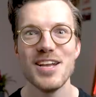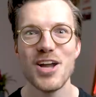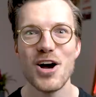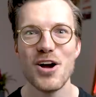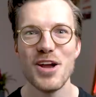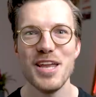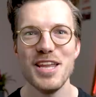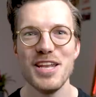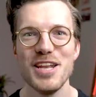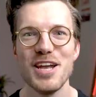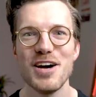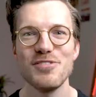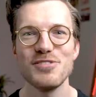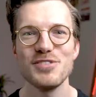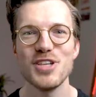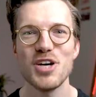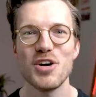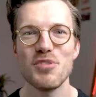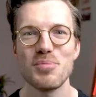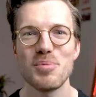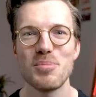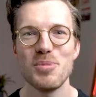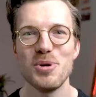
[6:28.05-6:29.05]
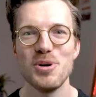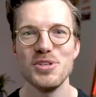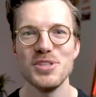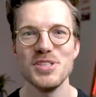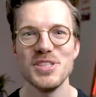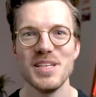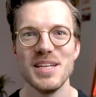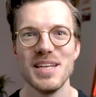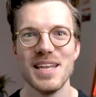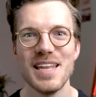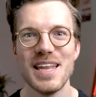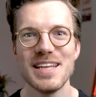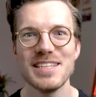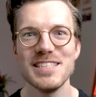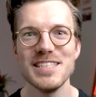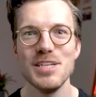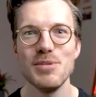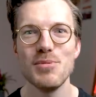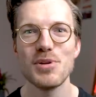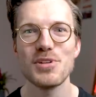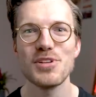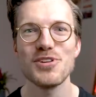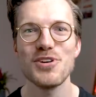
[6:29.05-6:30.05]
Now enough self-promotion, let's
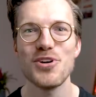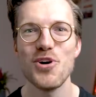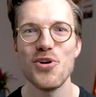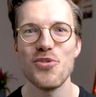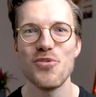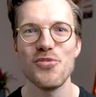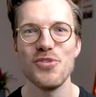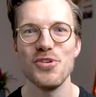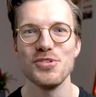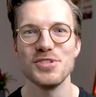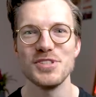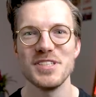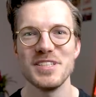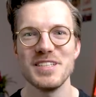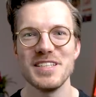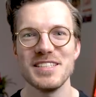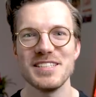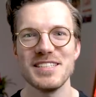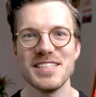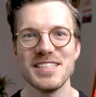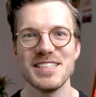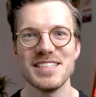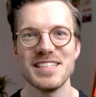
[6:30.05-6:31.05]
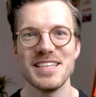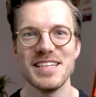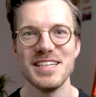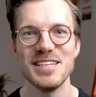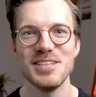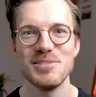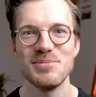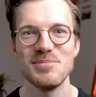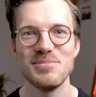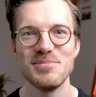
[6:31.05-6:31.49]
see what the overview statistics say.